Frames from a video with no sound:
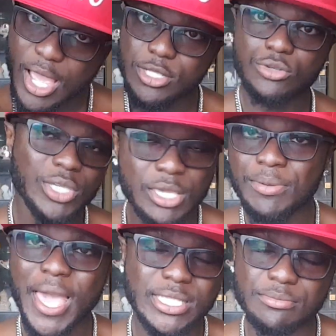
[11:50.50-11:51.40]
So
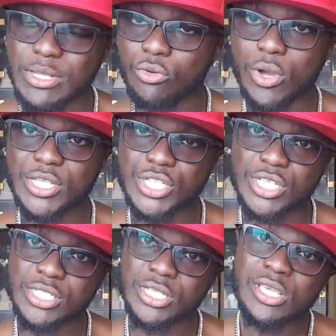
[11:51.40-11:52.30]
keep asking me the
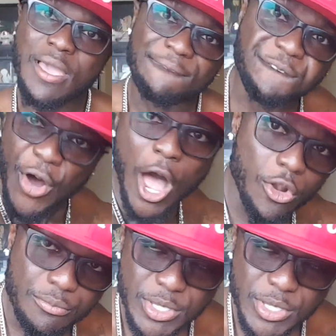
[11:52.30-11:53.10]
questions and follow